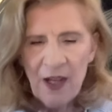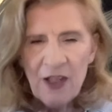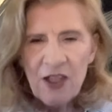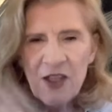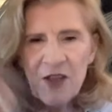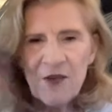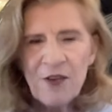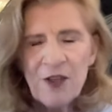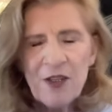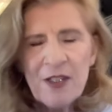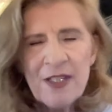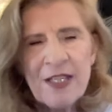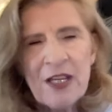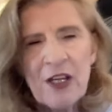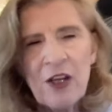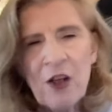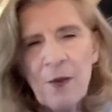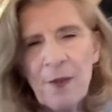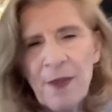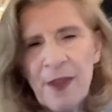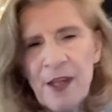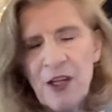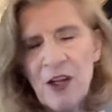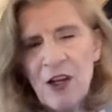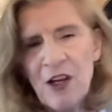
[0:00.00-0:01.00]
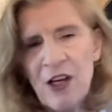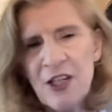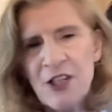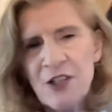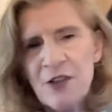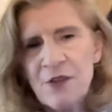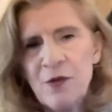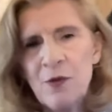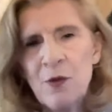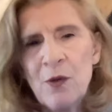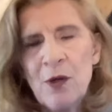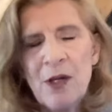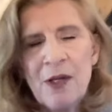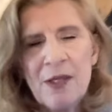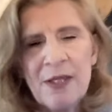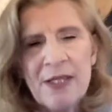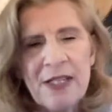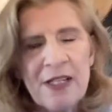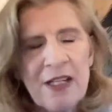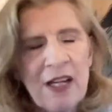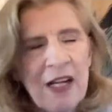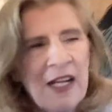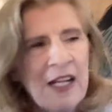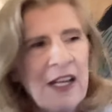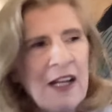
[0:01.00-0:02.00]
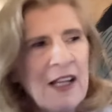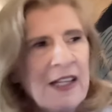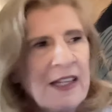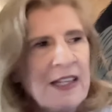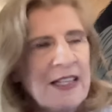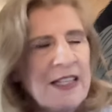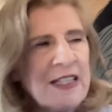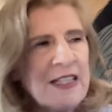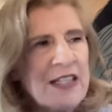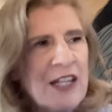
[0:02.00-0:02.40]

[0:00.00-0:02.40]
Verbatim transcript: You've also got the Knight of Wands, and I like this.